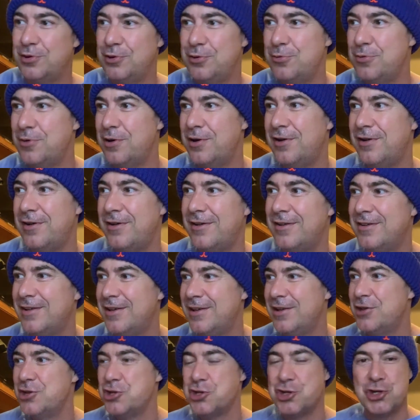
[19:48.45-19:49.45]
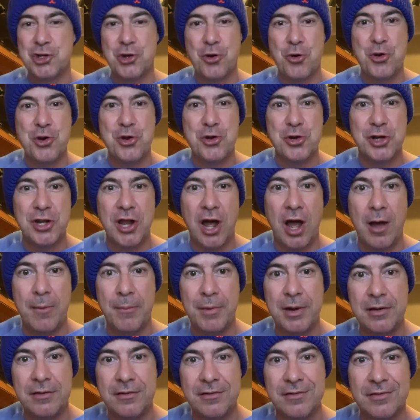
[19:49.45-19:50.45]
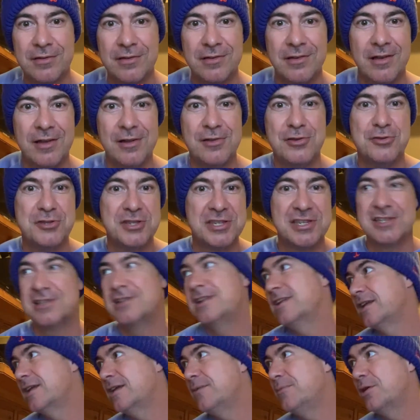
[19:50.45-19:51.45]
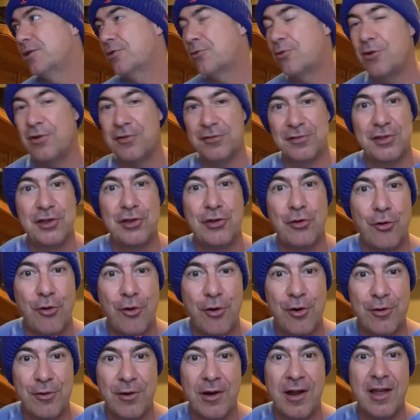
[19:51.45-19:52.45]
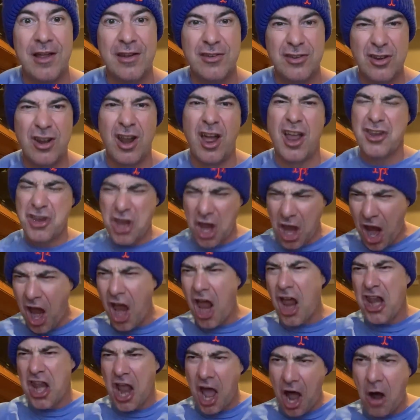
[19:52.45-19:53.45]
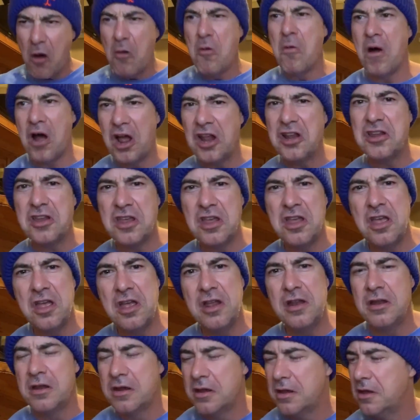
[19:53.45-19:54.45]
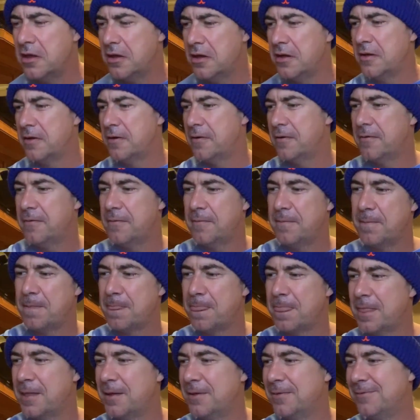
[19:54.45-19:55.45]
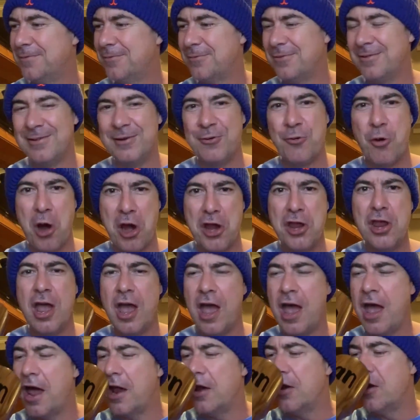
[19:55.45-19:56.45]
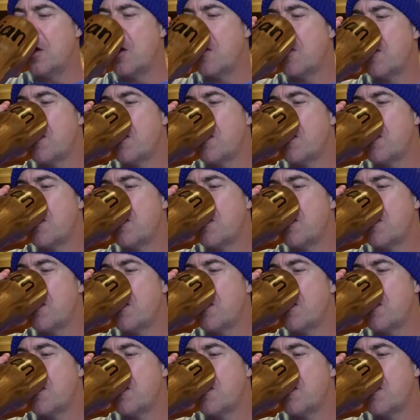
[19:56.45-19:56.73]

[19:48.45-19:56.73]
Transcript: you uh, show your dominance and you sling them across the yard, right? And you're like, yeah, now what, kid? Where you at?